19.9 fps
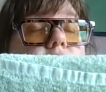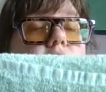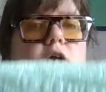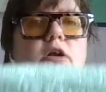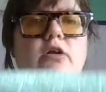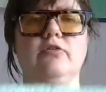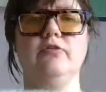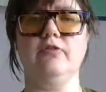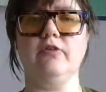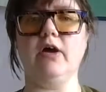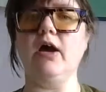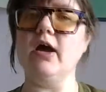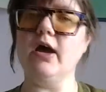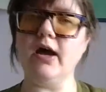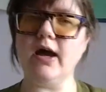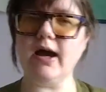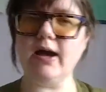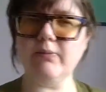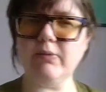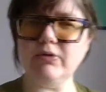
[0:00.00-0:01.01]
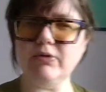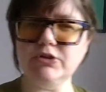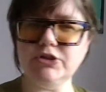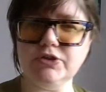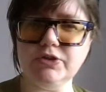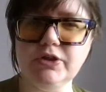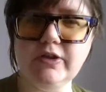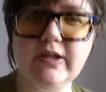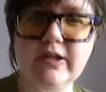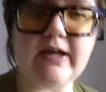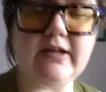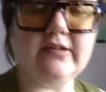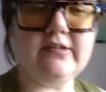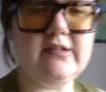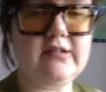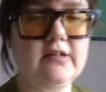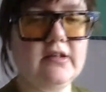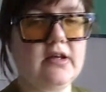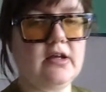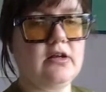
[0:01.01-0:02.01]
kind of, I will show you
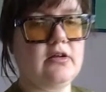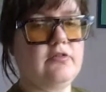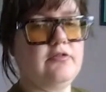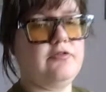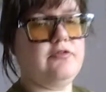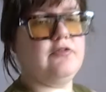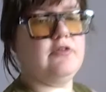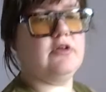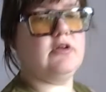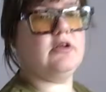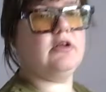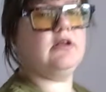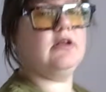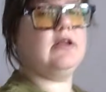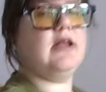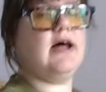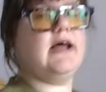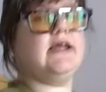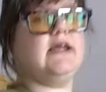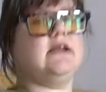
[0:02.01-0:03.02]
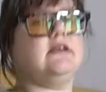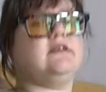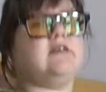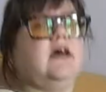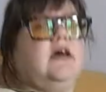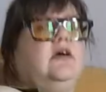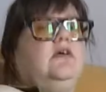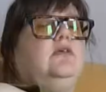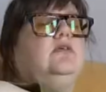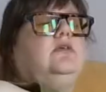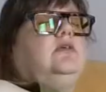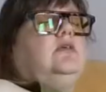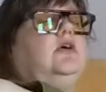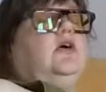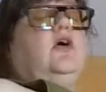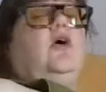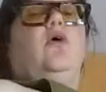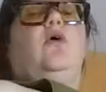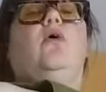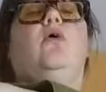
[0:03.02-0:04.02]
this, kind of lying down
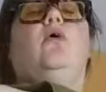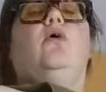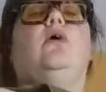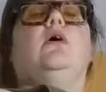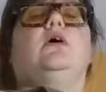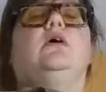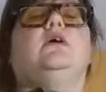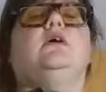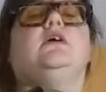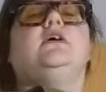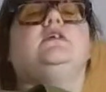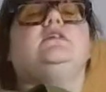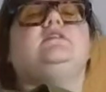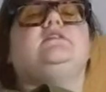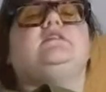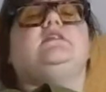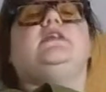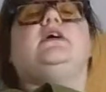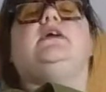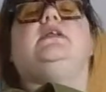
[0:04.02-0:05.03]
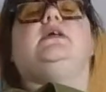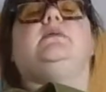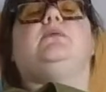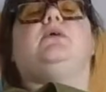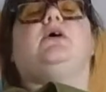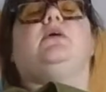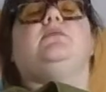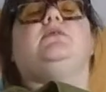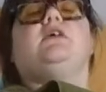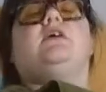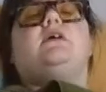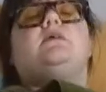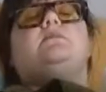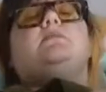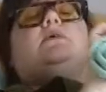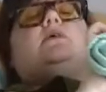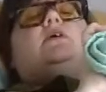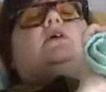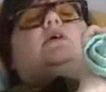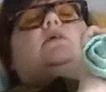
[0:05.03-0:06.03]
or slightly propped up
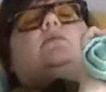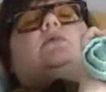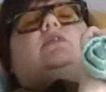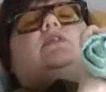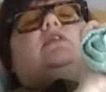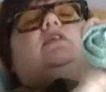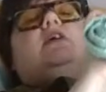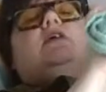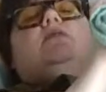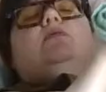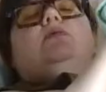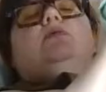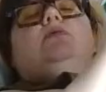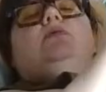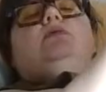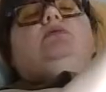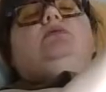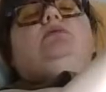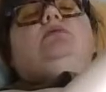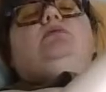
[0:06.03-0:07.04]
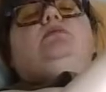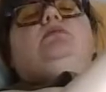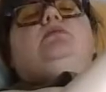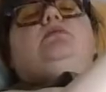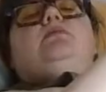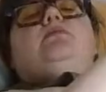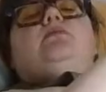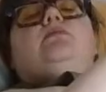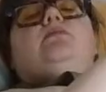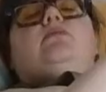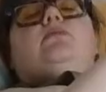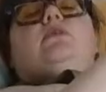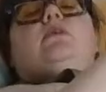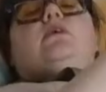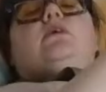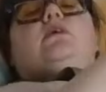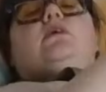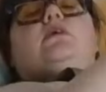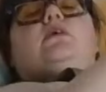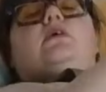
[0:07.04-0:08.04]
with the towel
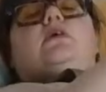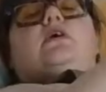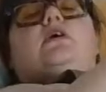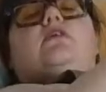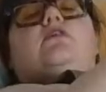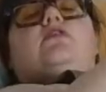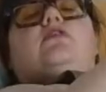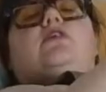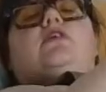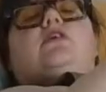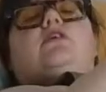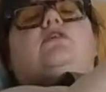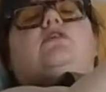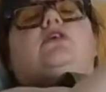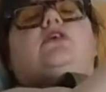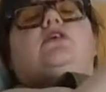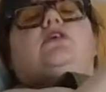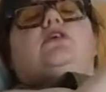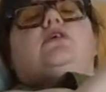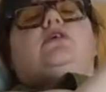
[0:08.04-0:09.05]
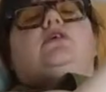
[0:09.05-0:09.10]
in front of you.